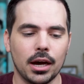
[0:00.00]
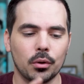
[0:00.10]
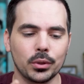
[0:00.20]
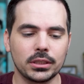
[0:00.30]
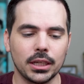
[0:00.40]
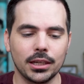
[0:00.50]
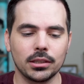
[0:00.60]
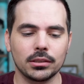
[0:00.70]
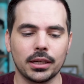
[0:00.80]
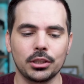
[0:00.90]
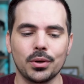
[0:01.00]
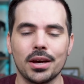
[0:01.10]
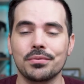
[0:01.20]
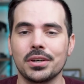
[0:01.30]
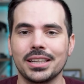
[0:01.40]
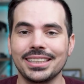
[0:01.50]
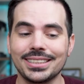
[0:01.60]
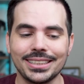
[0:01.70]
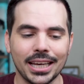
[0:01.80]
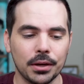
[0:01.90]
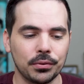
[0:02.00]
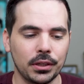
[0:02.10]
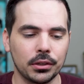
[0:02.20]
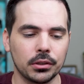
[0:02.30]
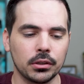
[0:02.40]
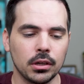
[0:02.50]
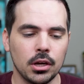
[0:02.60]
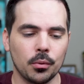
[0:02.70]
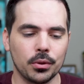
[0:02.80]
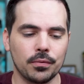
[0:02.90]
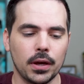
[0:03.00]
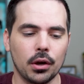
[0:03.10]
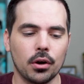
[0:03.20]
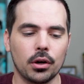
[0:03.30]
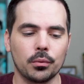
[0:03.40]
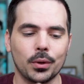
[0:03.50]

retail. I do have a ETF here with Vanguard.